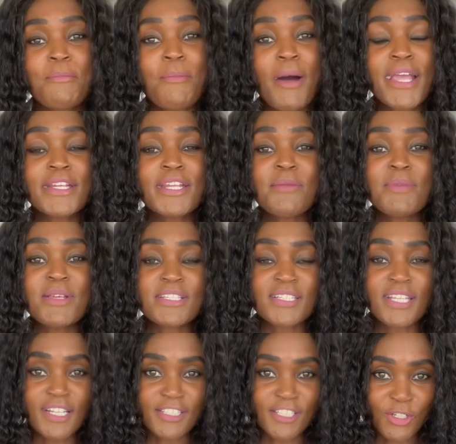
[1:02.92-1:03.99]
my name is
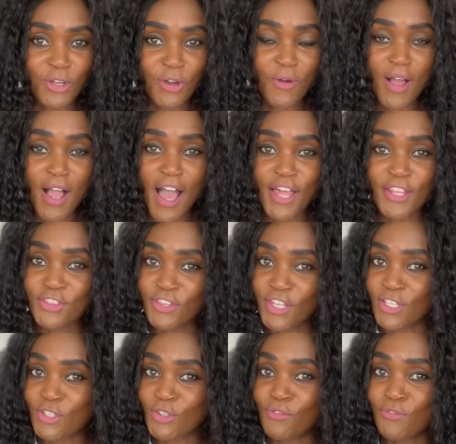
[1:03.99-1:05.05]
Nillah Nyakoa and
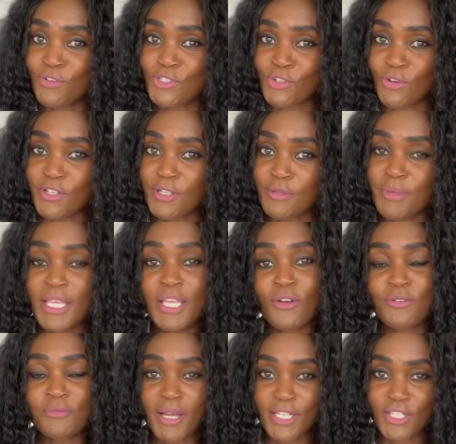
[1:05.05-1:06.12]
thank you for joining me
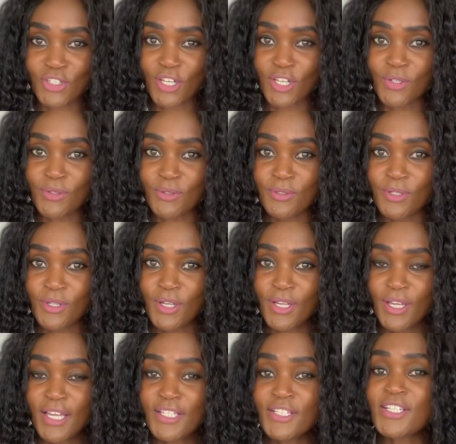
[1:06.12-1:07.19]
on my channel.
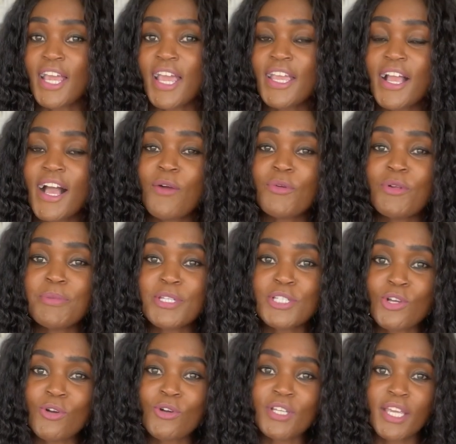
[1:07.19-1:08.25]
Today I will be
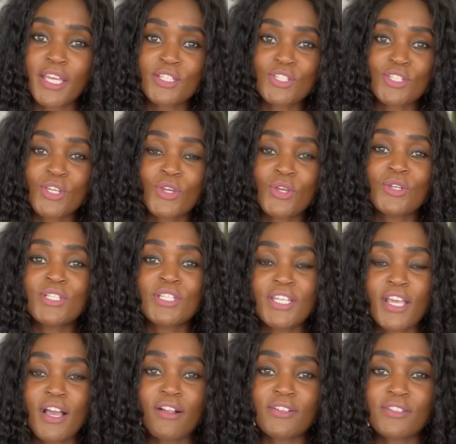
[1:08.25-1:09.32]
talking to
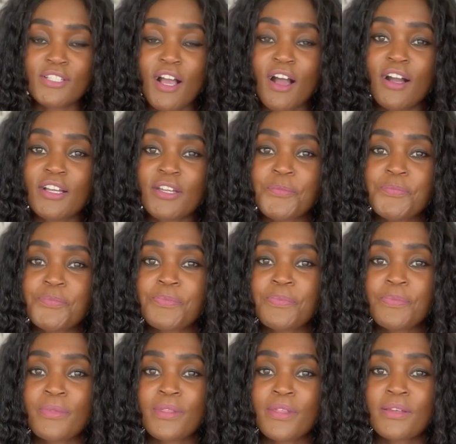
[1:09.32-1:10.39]
Nhial Deng.
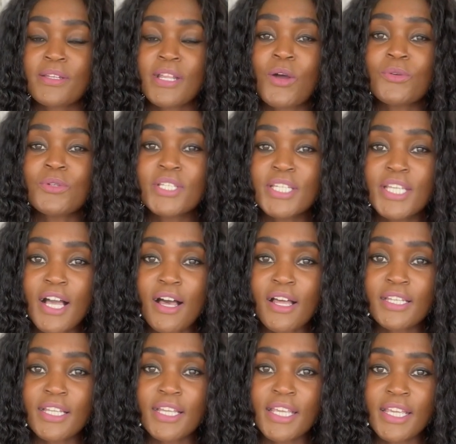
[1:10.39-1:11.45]
Now,
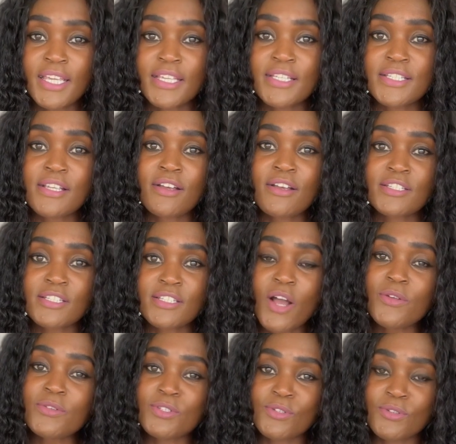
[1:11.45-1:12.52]
Nhial is a
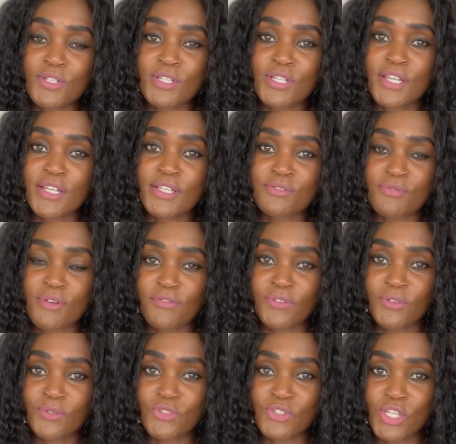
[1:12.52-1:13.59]
South Sudanese
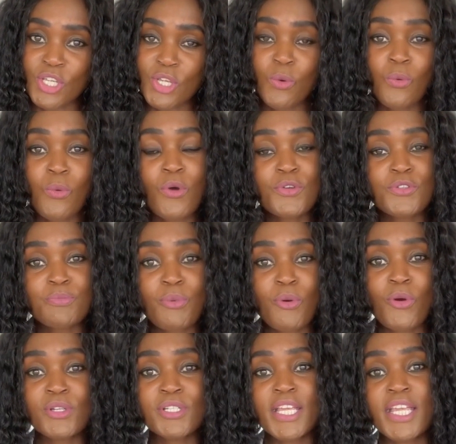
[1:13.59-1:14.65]
refugee who was
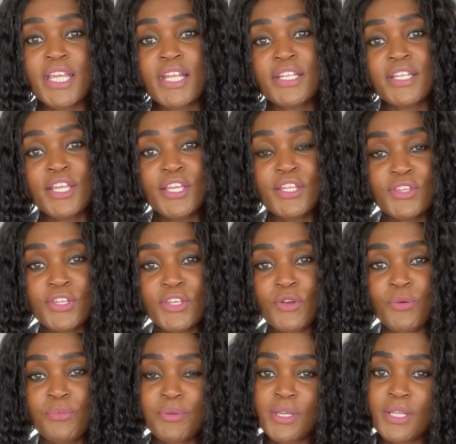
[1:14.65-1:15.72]
born in an
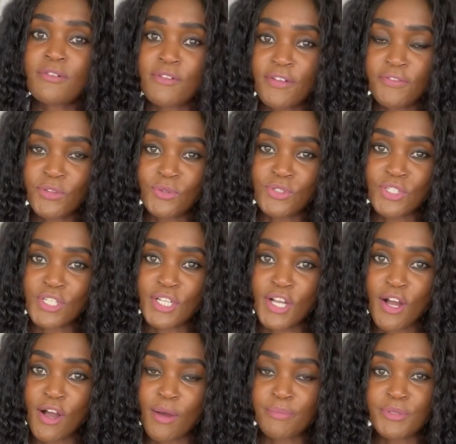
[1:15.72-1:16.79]
Ethiopian refugee
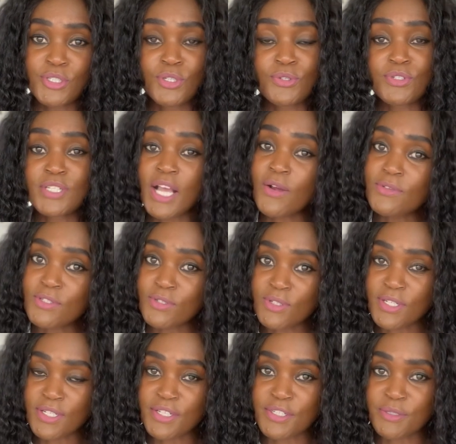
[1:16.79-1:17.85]
camp to South
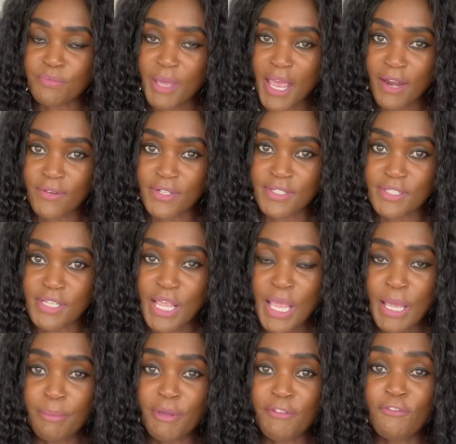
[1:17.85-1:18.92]
Sudanese parents
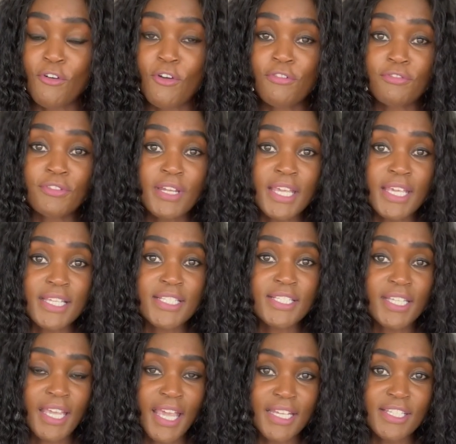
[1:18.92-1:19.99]
before fleeing to
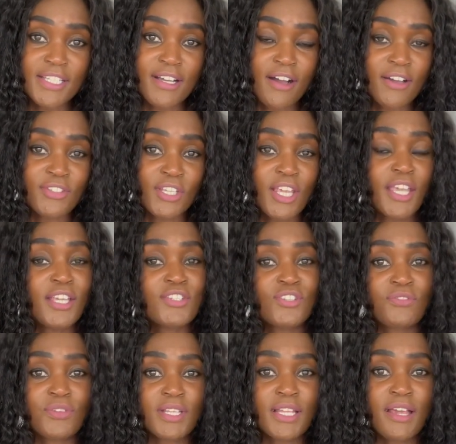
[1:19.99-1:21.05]
Kenya at the age
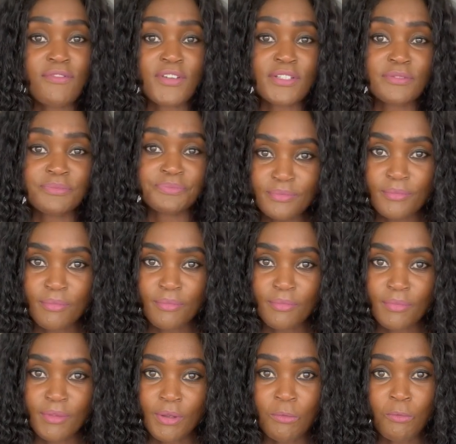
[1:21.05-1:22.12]
of 11.
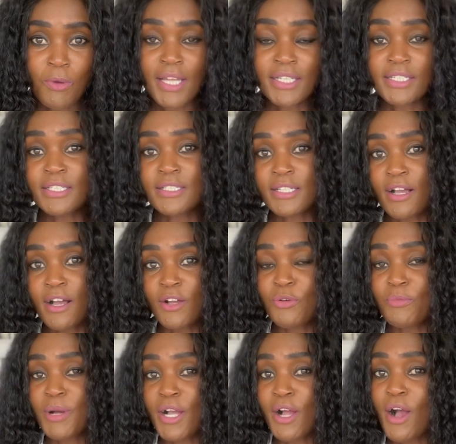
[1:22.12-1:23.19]
While in
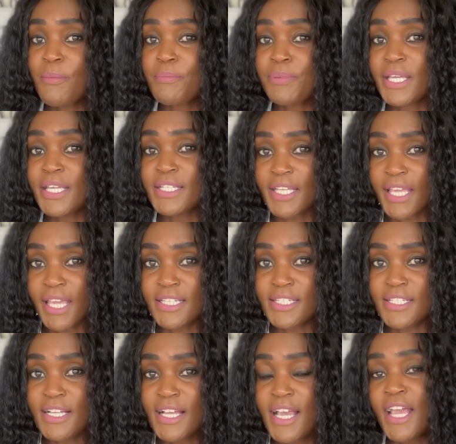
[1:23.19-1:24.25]
Kakuma camp in
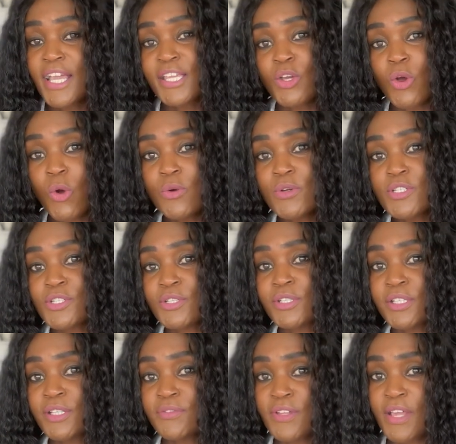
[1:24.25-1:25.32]
Kenya, he also
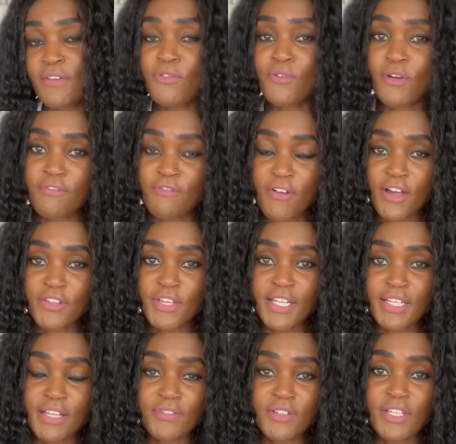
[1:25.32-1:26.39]
lived there for a further
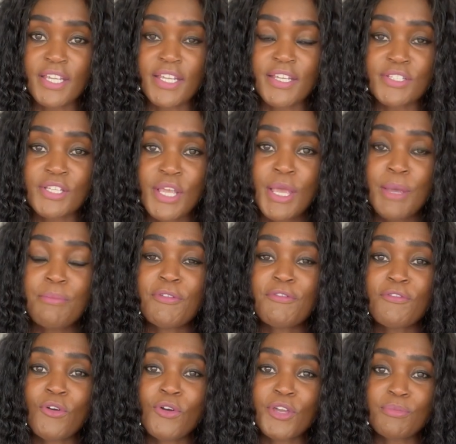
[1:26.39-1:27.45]
11 years
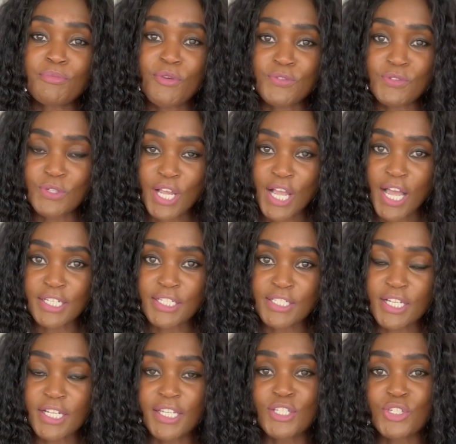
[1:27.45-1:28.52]
before he moved to
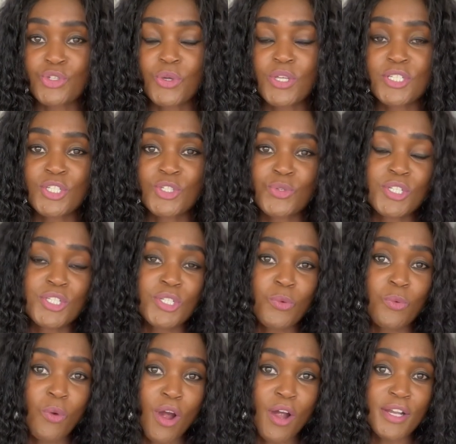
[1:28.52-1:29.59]
Canada in
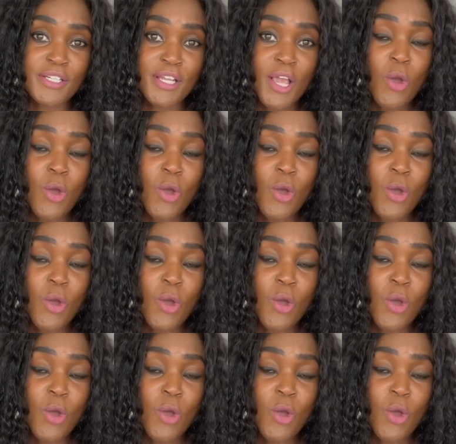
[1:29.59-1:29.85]
2021,